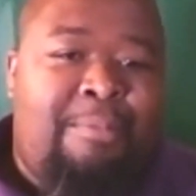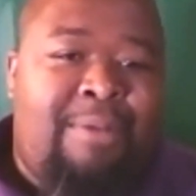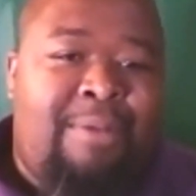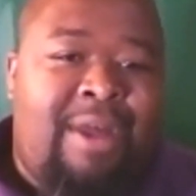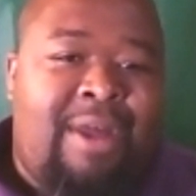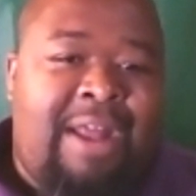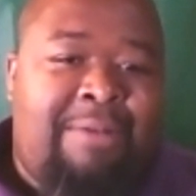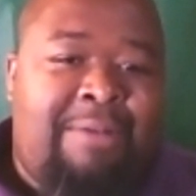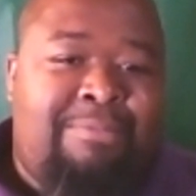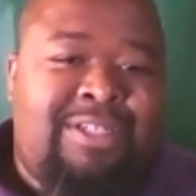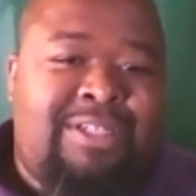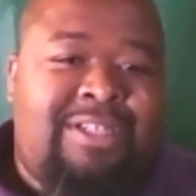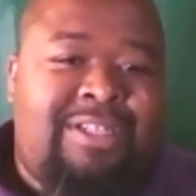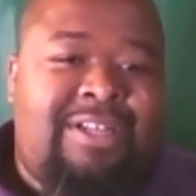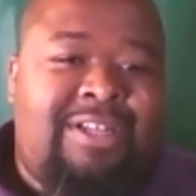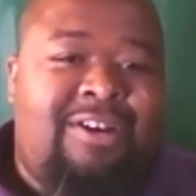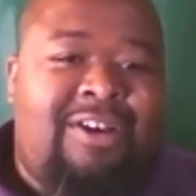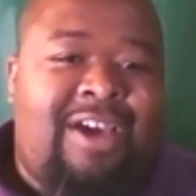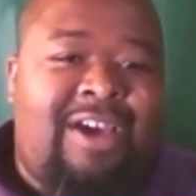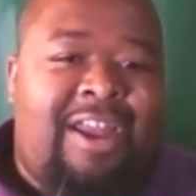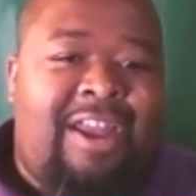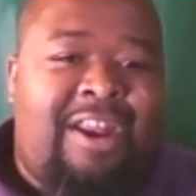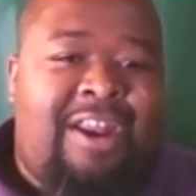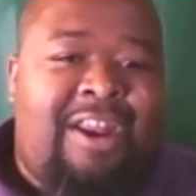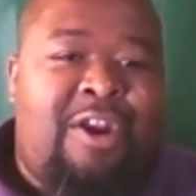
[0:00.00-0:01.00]
but I'm still
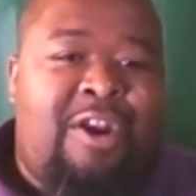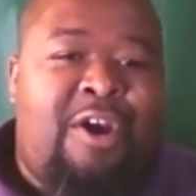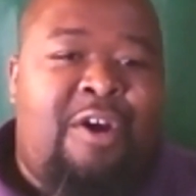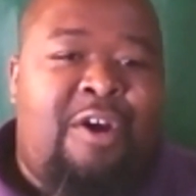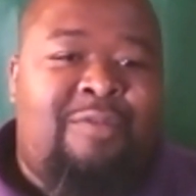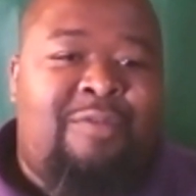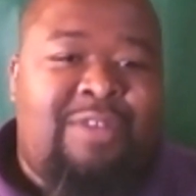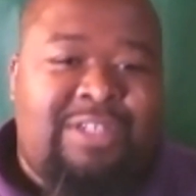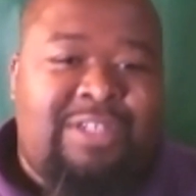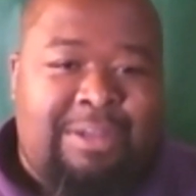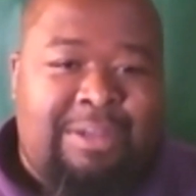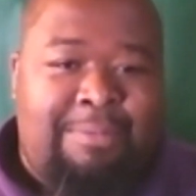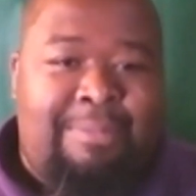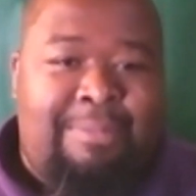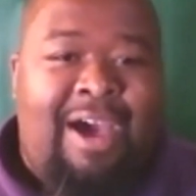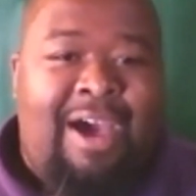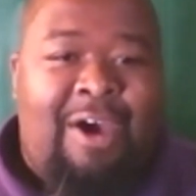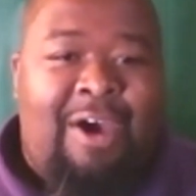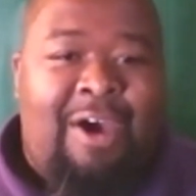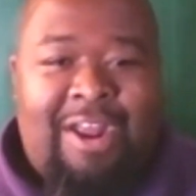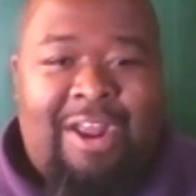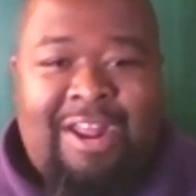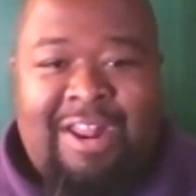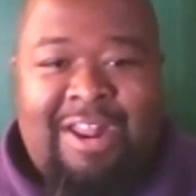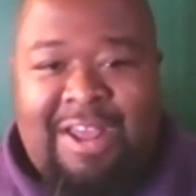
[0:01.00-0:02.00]
kind of nervous
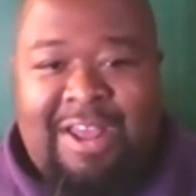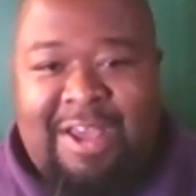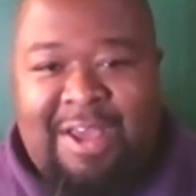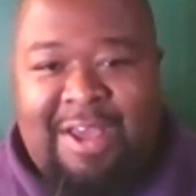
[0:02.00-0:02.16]
about it.